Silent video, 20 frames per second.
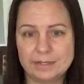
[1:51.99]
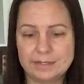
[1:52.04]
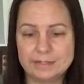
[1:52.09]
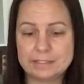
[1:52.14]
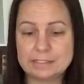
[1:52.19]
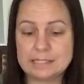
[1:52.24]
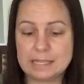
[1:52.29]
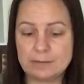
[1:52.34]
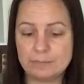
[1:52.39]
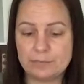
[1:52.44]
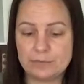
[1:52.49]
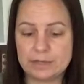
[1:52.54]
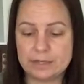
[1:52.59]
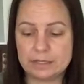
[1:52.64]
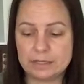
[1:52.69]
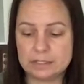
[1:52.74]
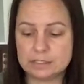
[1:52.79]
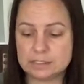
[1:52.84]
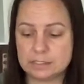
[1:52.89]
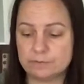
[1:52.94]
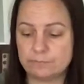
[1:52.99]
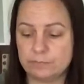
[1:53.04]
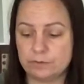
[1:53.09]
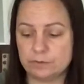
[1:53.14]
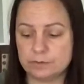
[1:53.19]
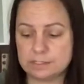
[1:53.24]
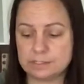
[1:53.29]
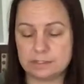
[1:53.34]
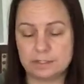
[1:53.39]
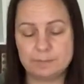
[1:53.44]
Same thing as if
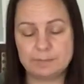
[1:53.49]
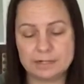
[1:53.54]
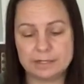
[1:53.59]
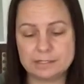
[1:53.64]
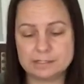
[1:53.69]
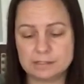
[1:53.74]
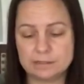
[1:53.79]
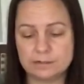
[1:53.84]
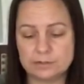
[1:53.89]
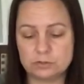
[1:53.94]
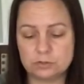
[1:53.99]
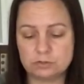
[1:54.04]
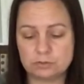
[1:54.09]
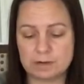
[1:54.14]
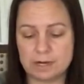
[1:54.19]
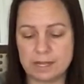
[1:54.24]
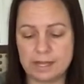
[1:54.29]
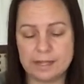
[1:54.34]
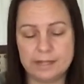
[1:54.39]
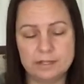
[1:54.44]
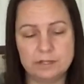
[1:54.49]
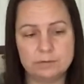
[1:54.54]
your silly putty's a little dry,